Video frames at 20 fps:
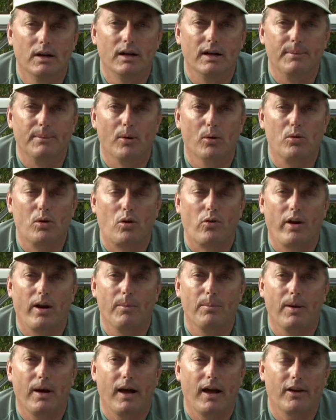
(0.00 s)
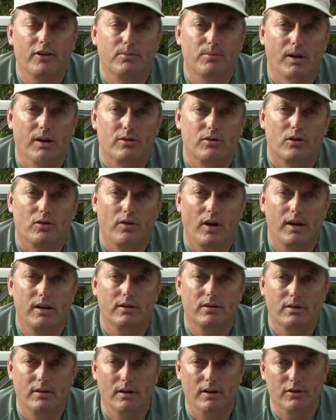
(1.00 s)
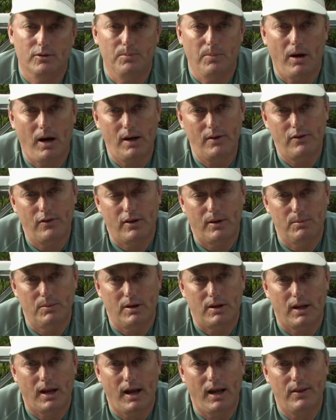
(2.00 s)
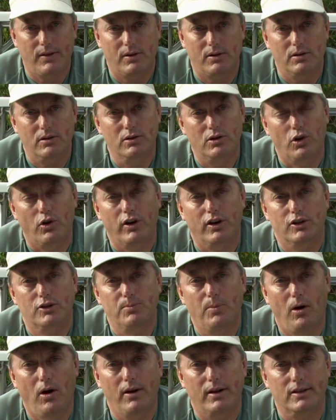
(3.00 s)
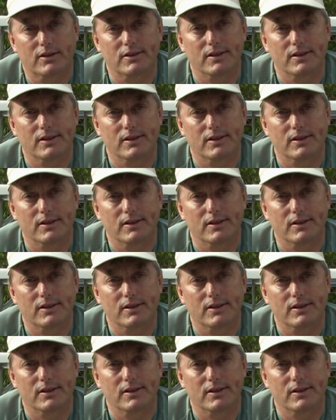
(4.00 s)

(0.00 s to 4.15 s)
and Boca Grande Pass makes a great spot for them to gather during spawning